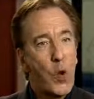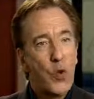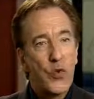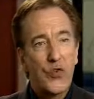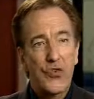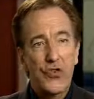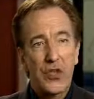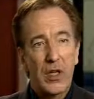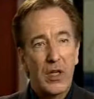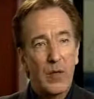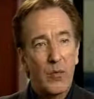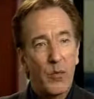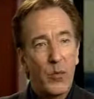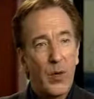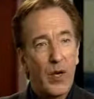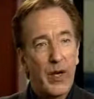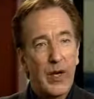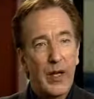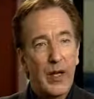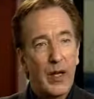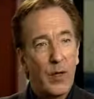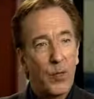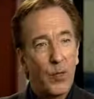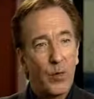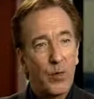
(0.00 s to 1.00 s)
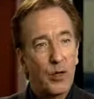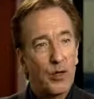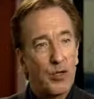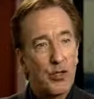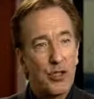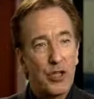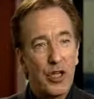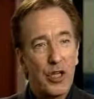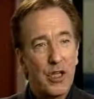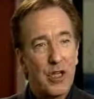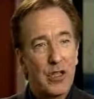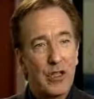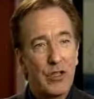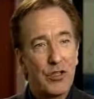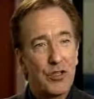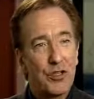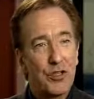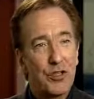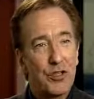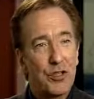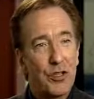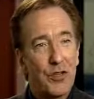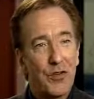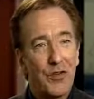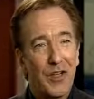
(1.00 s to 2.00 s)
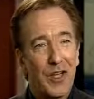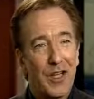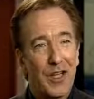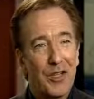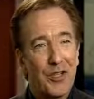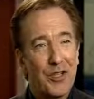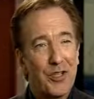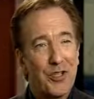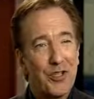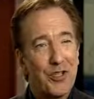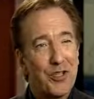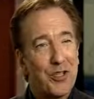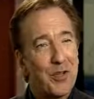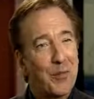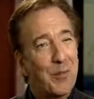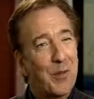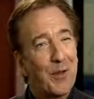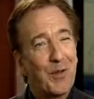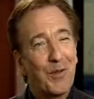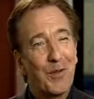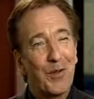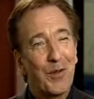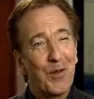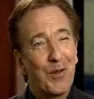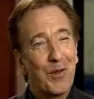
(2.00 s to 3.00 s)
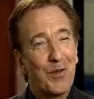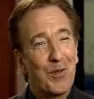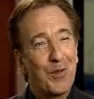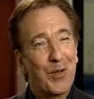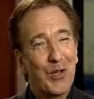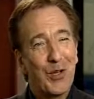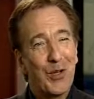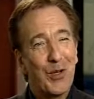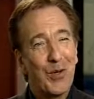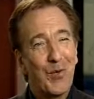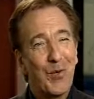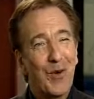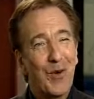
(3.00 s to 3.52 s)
Same way it would change your relationship with your